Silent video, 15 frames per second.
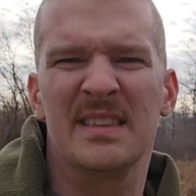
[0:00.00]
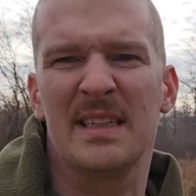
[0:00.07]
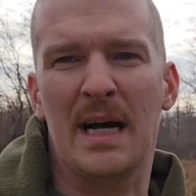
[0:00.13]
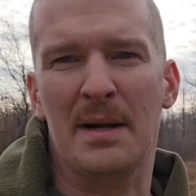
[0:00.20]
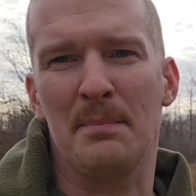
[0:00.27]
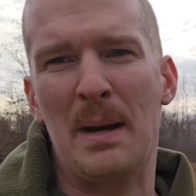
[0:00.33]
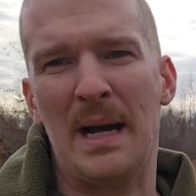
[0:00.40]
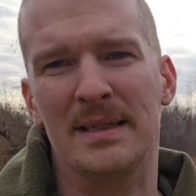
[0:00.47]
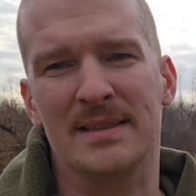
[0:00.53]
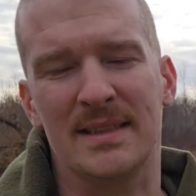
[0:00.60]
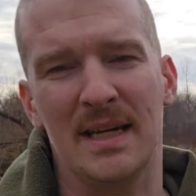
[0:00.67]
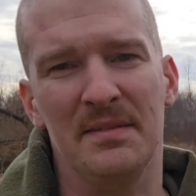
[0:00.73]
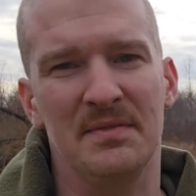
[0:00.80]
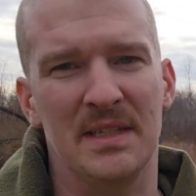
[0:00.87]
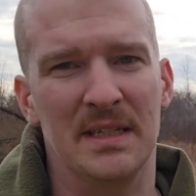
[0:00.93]
not a bad
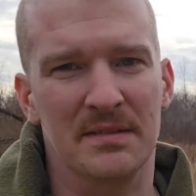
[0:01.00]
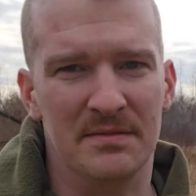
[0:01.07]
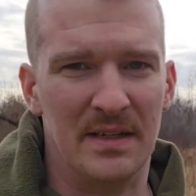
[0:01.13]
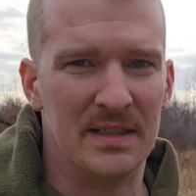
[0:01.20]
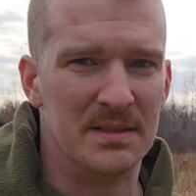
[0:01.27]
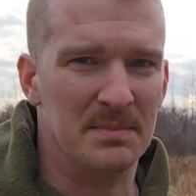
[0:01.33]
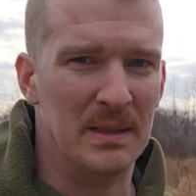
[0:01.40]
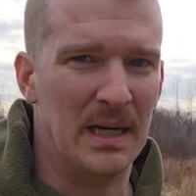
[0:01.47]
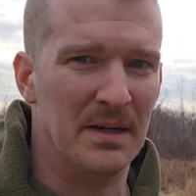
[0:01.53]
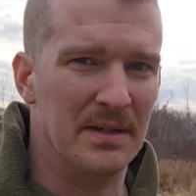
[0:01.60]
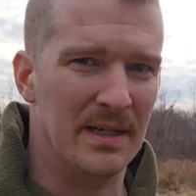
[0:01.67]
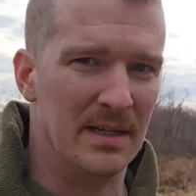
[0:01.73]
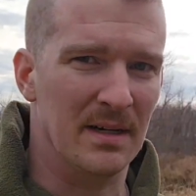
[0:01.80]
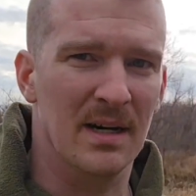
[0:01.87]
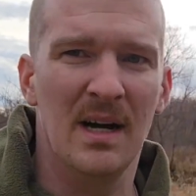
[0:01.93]
safety investment out
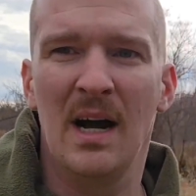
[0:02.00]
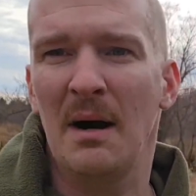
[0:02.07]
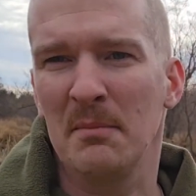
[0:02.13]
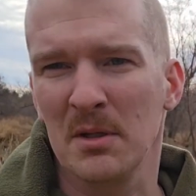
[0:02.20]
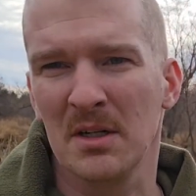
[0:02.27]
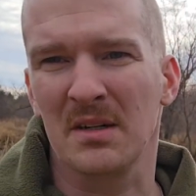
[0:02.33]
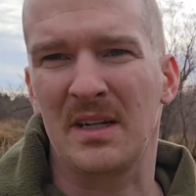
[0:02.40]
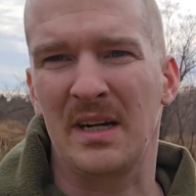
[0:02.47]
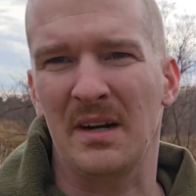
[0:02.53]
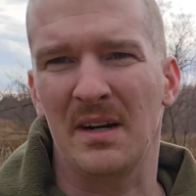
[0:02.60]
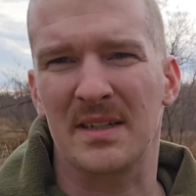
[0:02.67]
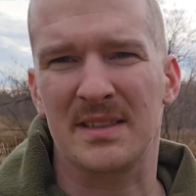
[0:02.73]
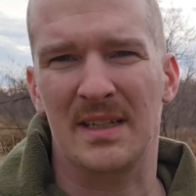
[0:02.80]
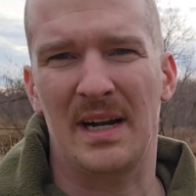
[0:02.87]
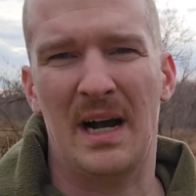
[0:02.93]
here. I'm a little
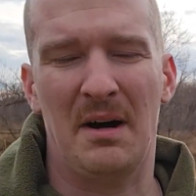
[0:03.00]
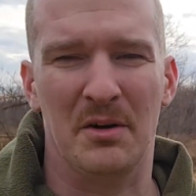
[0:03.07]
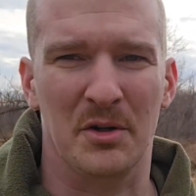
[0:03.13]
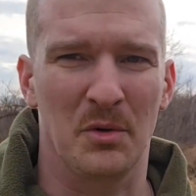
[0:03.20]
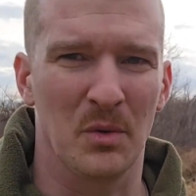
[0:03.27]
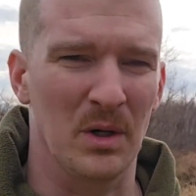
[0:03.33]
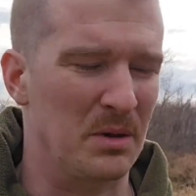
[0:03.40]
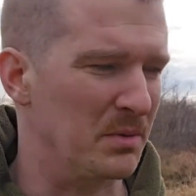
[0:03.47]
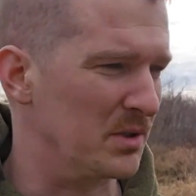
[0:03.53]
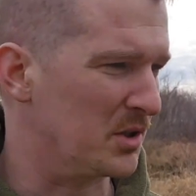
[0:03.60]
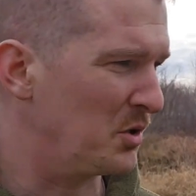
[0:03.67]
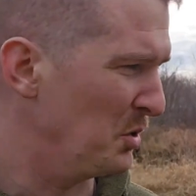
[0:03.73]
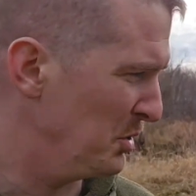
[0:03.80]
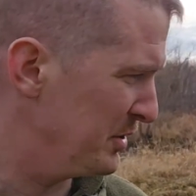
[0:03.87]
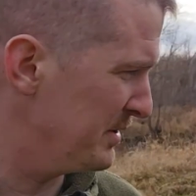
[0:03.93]
curious on how it'll work with the
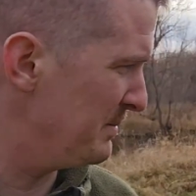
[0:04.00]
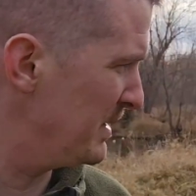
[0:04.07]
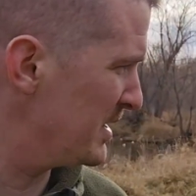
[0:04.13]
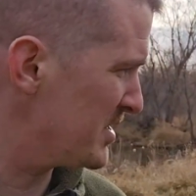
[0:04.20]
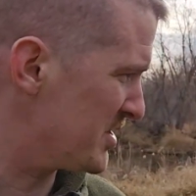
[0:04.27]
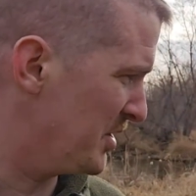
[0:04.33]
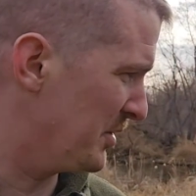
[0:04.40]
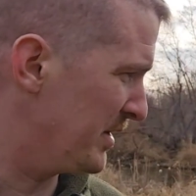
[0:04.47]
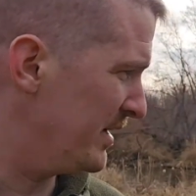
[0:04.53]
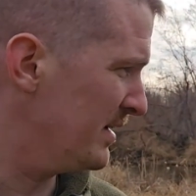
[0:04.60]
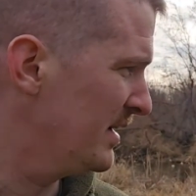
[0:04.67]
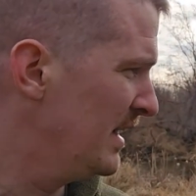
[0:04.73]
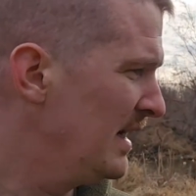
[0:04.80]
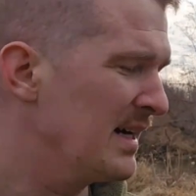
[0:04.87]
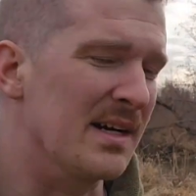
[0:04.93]
cold in Minnesota,
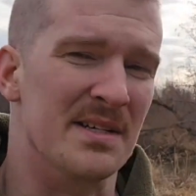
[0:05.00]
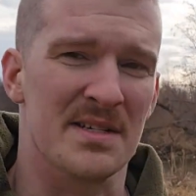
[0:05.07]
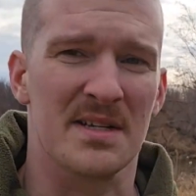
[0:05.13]
because